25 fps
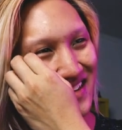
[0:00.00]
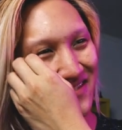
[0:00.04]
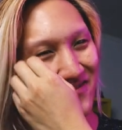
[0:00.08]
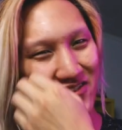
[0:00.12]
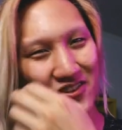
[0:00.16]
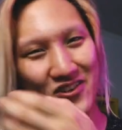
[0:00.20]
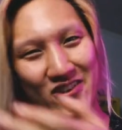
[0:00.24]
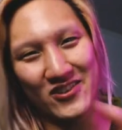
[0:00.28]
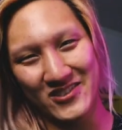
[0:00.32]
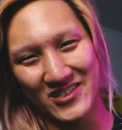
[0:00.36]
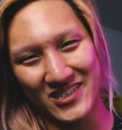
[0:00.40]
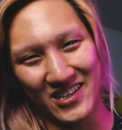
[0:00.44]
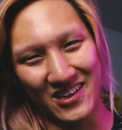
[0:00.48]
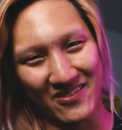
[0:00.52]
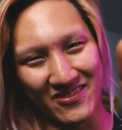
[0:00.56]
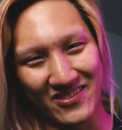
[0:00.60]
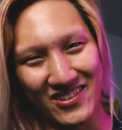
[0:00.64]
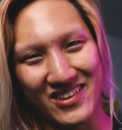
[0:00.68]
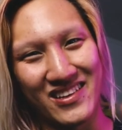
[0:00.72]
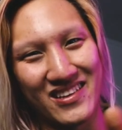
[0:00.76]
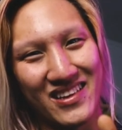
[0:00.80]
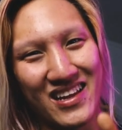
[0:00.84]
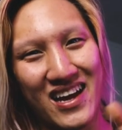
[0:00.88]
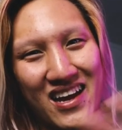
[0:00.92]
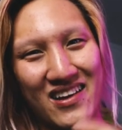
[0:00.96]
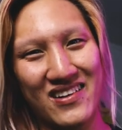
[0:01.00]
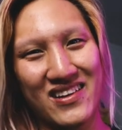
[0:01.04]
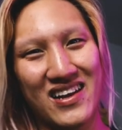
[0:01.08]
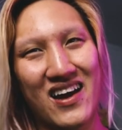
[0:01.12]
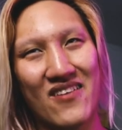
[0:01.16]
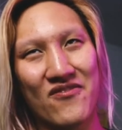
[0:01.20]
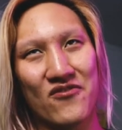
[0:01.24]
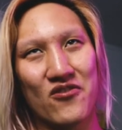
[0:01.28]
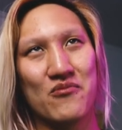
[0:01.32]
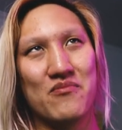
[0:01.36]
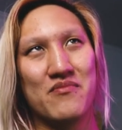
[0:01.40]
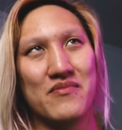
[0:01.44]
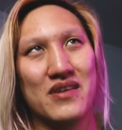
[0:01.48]
For yourself,
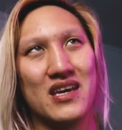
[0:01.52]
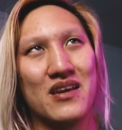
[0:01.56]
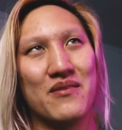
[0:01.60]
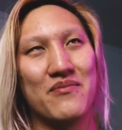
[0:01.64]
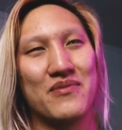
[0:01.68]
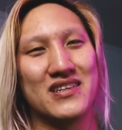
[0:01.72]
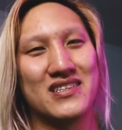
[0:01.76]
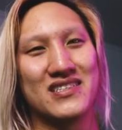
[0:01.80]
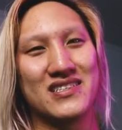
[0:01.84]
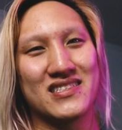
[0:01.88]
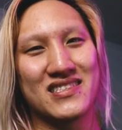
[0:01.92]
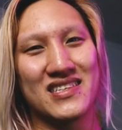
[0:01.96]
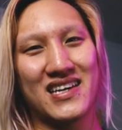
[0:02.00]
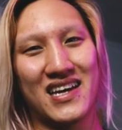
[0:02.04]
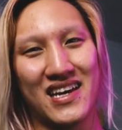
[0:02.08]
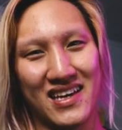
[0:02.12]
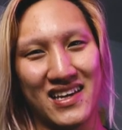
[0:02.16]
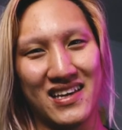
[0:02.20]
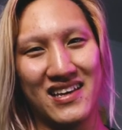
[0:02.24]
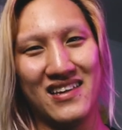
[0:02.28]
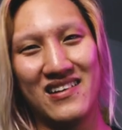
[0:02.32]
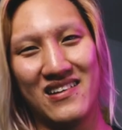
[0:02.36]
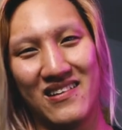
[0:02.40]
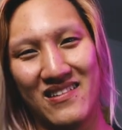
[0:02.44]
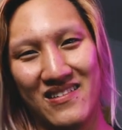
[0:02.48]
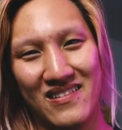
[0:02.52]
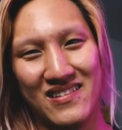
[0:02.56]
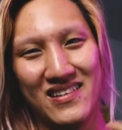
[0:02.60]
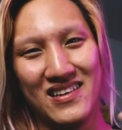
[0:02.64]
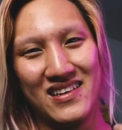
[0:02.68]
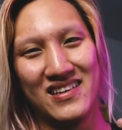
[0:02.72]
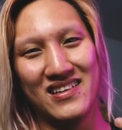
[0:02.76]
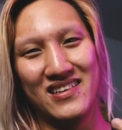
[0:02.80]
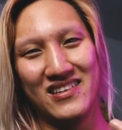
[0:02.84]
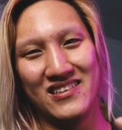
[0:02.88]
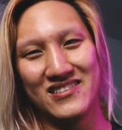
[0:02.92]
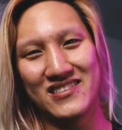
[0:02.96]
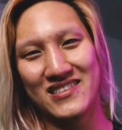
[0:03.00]
not for me, but just like, you know,
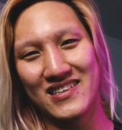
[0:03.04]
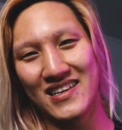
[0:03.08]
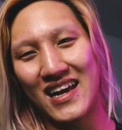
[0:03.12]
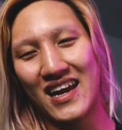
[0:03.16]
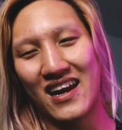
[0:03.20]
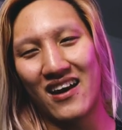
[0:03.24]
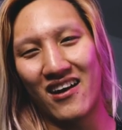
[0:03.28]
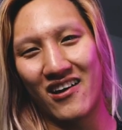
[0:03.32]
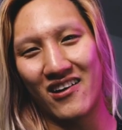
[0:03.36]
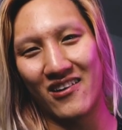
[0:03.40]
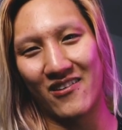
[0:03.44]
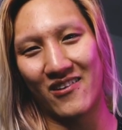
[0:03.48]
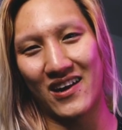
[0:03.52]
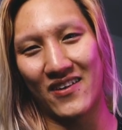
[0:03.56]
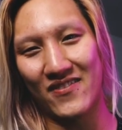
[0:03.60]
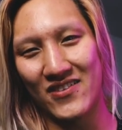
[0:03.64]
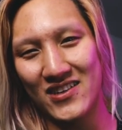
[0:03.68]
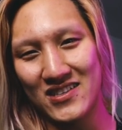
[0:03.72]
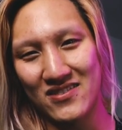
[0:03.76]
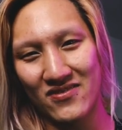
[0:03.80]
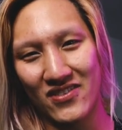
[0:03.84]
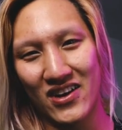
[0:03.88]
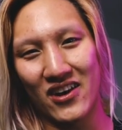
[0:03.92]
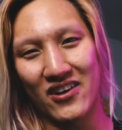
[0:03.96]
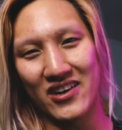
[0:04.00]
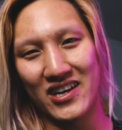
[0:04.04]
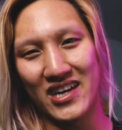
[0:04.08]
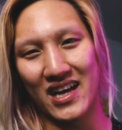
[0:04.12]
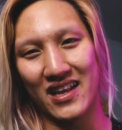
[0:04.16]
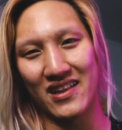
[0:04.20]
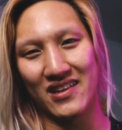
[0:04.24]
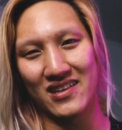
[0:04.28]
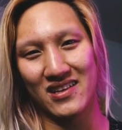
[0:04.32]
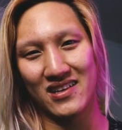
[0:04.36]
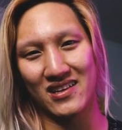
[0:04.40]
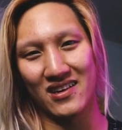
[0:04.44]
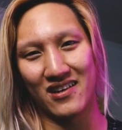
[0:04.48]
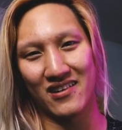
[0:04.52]
you should get an autograph. He's a very
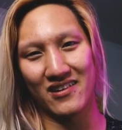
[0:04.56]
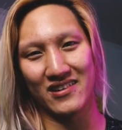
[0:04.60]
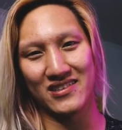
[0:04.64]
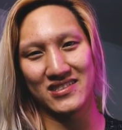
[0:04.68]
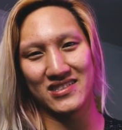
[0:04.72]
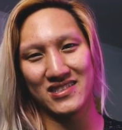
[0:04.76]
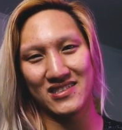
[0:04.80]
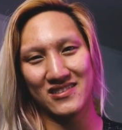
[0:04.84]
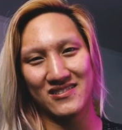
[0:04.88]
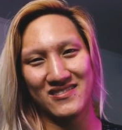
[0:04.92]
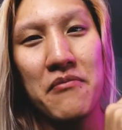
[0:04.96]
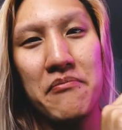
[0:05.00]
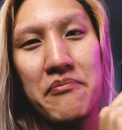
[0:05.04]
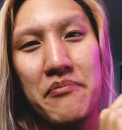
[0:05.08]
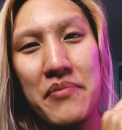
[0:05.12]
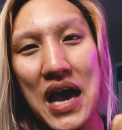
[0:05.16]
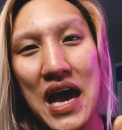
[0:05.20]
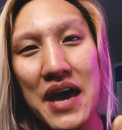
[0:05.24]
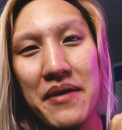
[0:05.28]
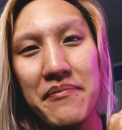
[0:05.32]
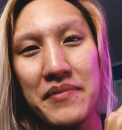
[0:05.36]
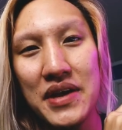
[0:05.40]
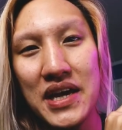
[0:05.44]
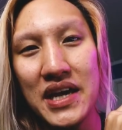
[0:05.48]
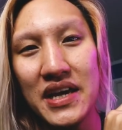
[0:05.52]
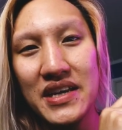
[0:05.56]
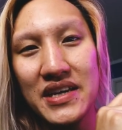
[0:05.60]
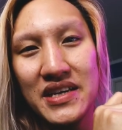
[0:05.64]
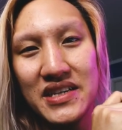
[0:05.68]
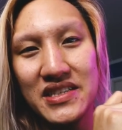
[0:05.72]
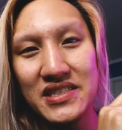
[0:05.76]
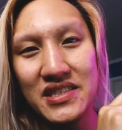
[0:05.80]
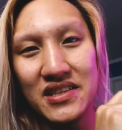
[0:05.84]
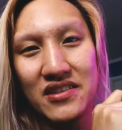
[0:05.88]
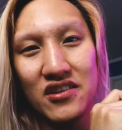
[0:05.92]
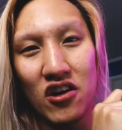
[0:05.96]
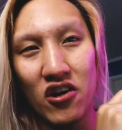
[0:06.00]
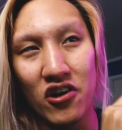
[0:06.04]
talented artist. Batman
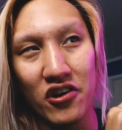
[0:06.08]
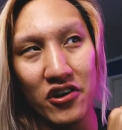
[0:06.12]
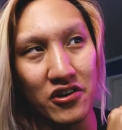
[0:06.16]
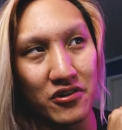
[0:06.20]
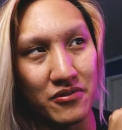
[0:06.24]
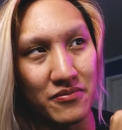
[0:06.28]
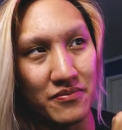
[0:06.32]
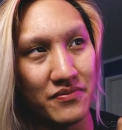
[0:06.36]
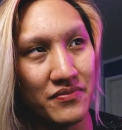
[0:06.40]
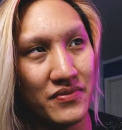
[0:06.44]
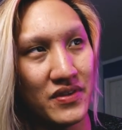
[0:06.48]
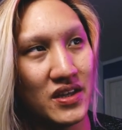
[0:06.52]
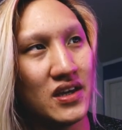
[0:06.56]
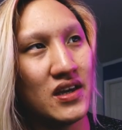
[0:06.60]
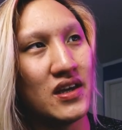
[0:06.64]
is in Arkham.